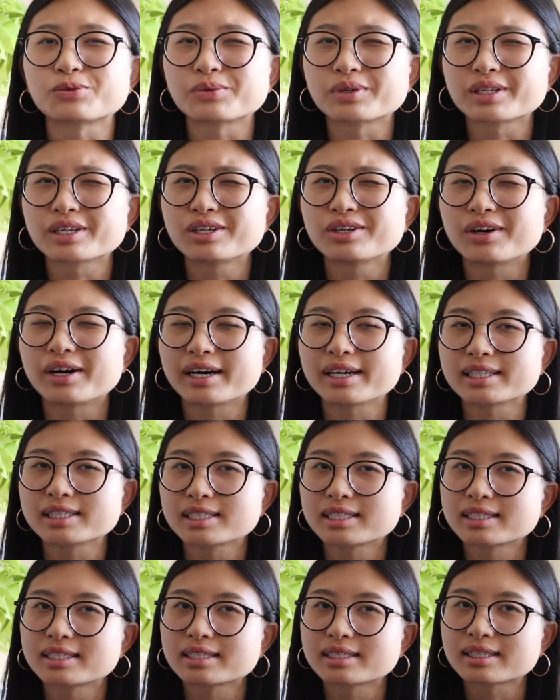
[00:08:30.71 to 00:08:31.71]
really know how to
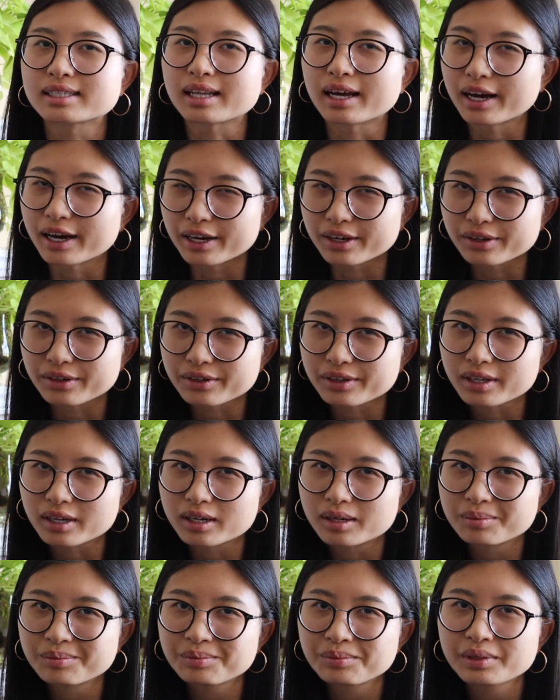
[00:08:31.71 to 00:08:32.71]
style
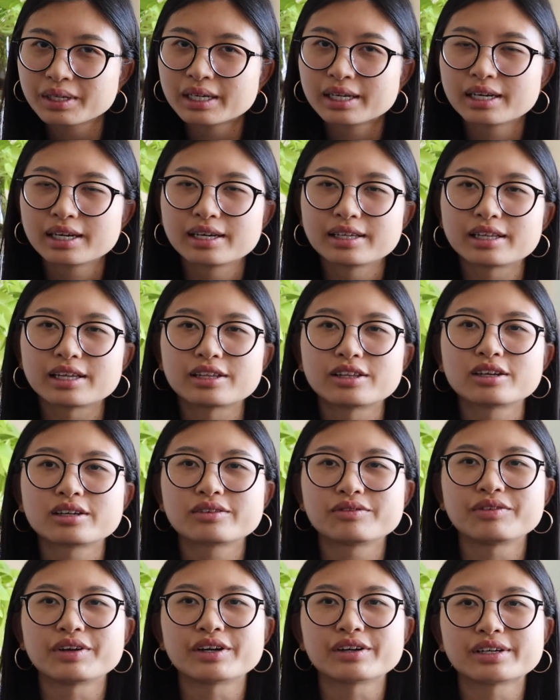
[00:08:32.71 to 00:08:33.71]
them. They
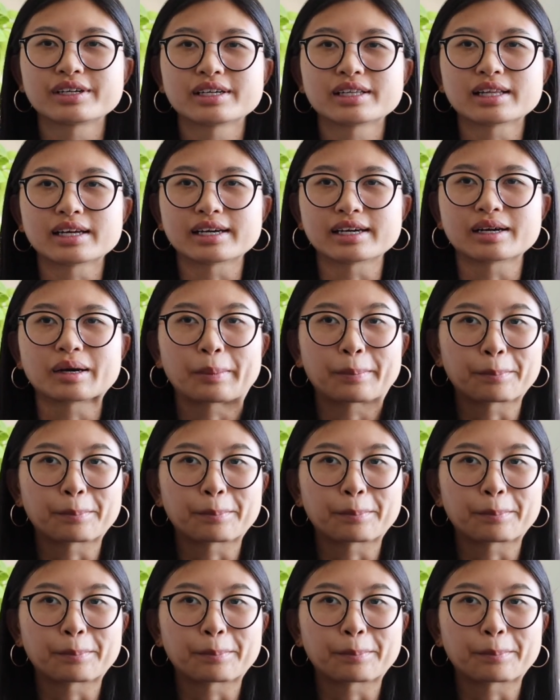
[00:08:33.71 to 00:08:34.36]
look very like